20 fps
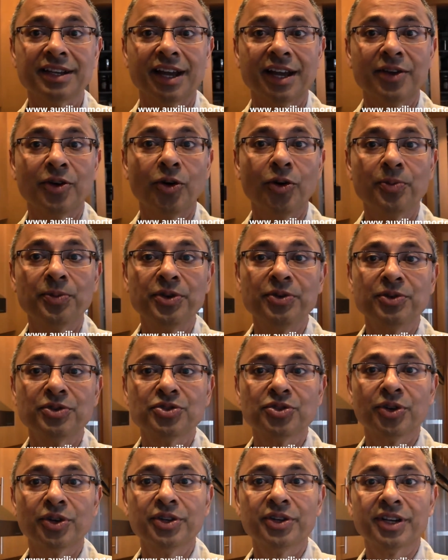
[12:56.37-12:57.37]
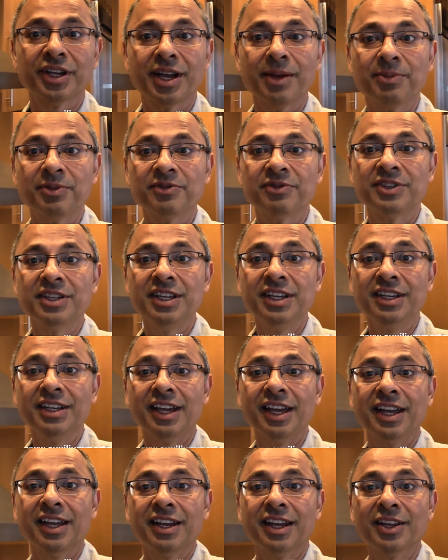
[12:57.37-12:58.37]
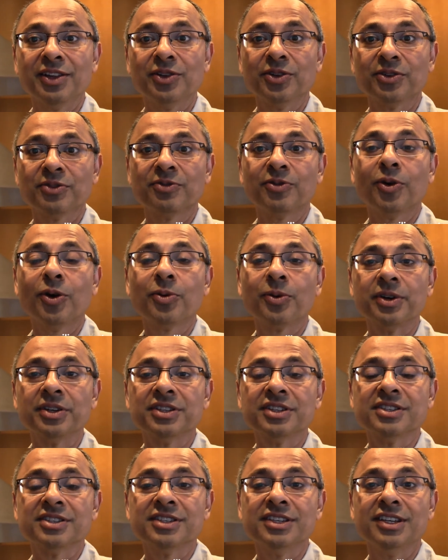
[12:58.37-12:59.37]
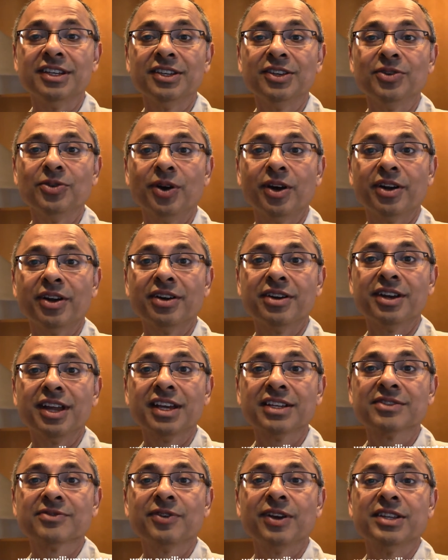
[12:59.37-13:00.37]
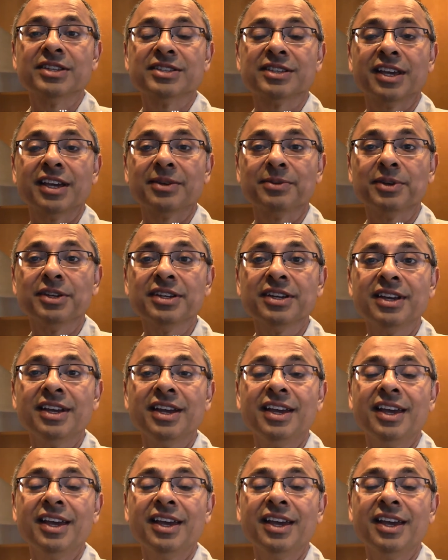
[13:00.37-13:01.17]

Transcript: I hope you enjoy your cup of tea, and I look forward to seeing you on our next fun segment.